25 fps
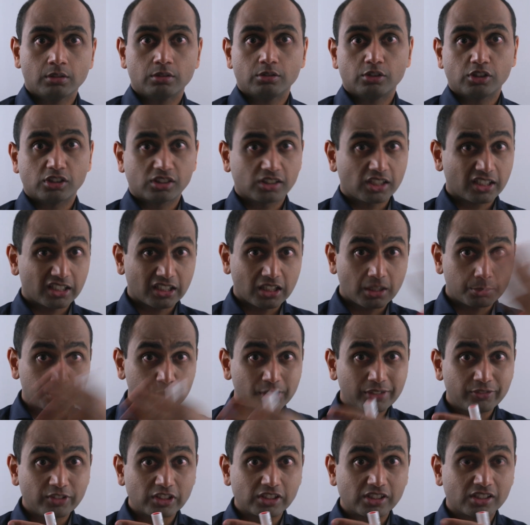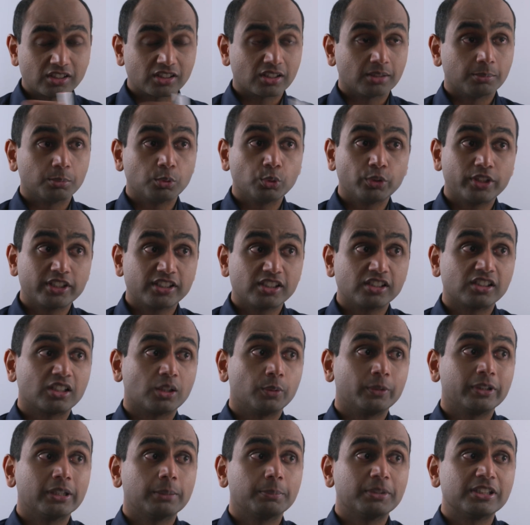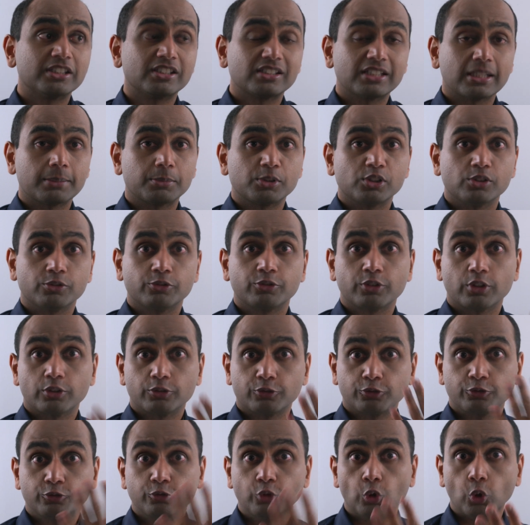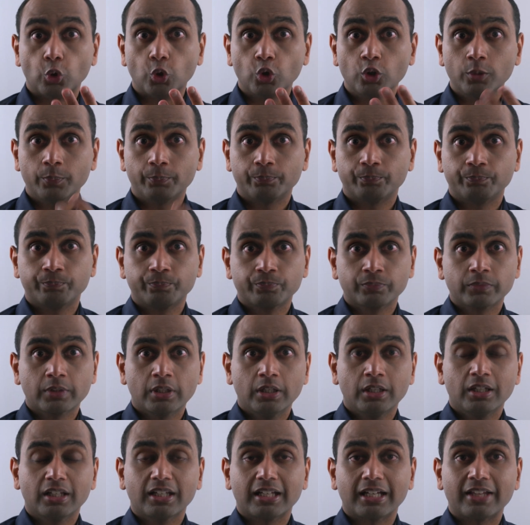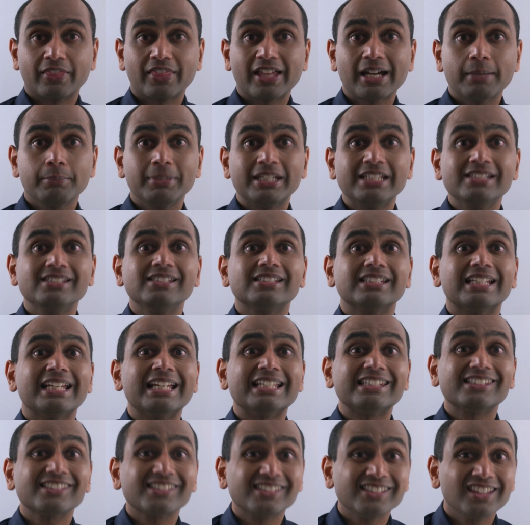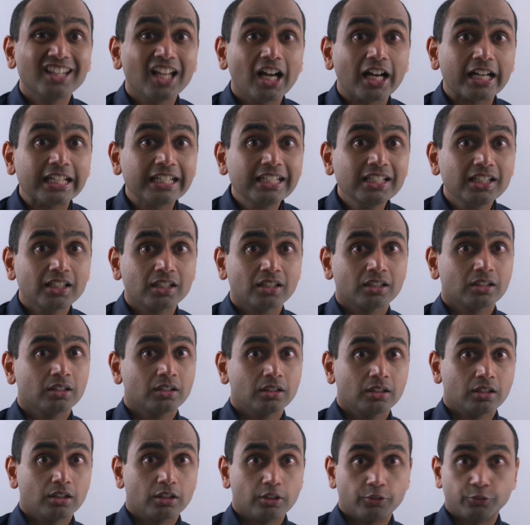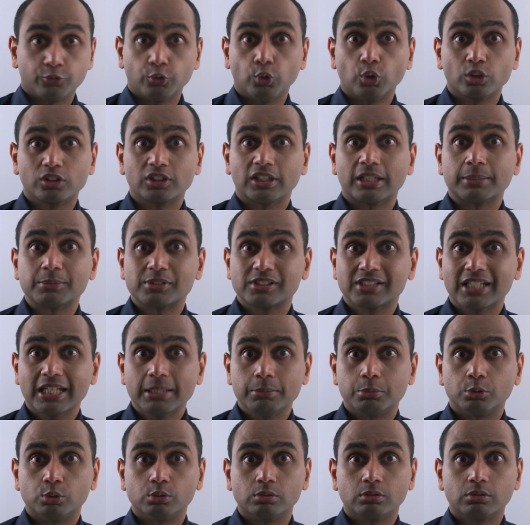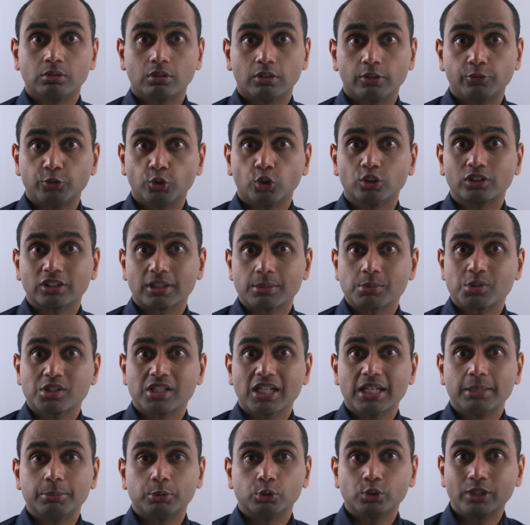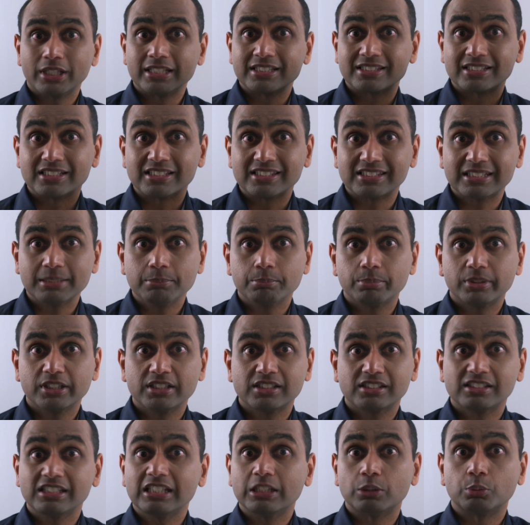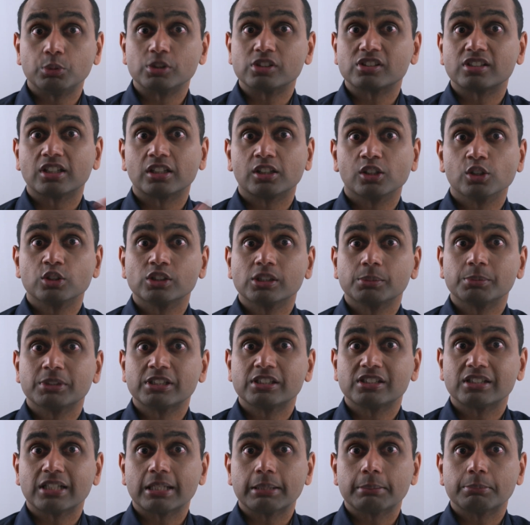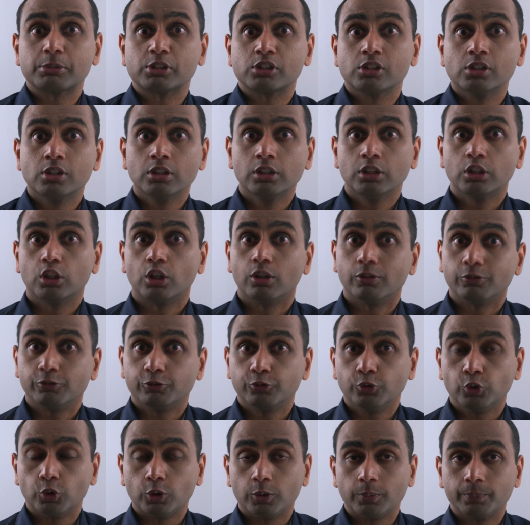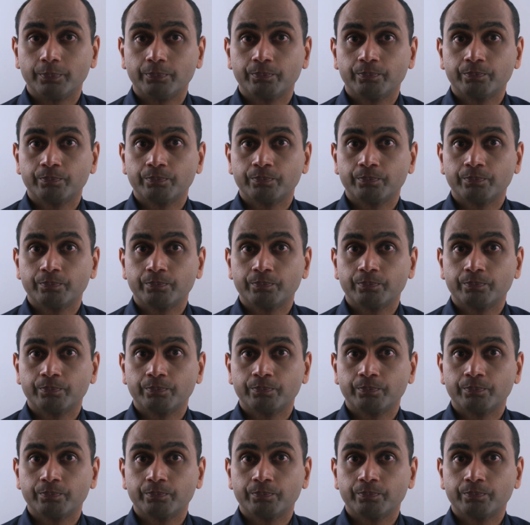Just like our previous example, this is going up in steps of 4, and that means it's like the 4 times table. The 4 times table is the simplest sequence that goes up in steps of 4.